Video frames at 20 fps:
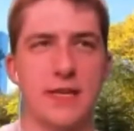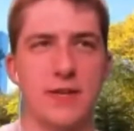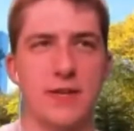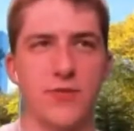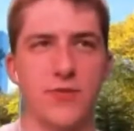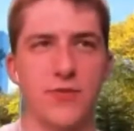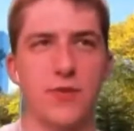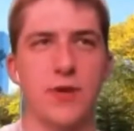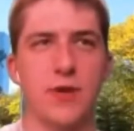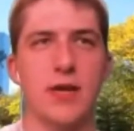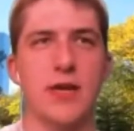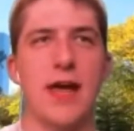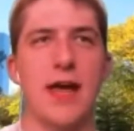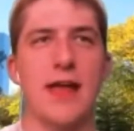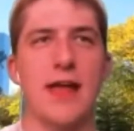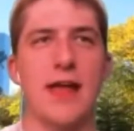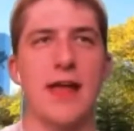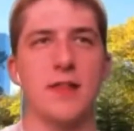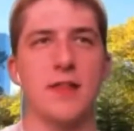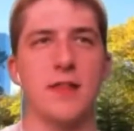industry
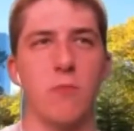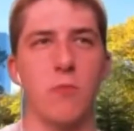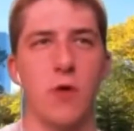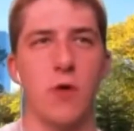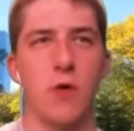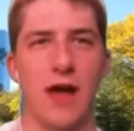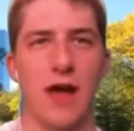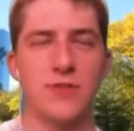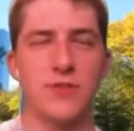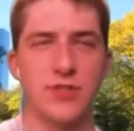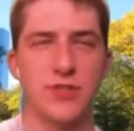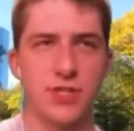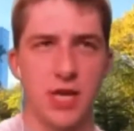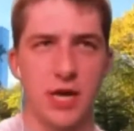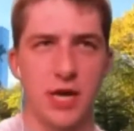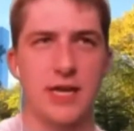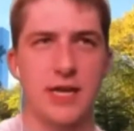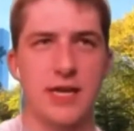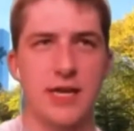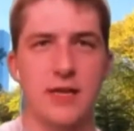and what I've
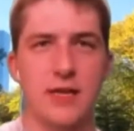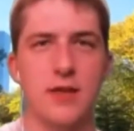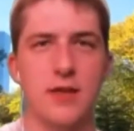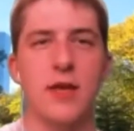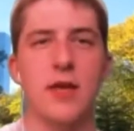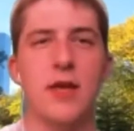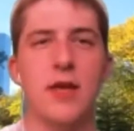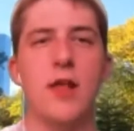studied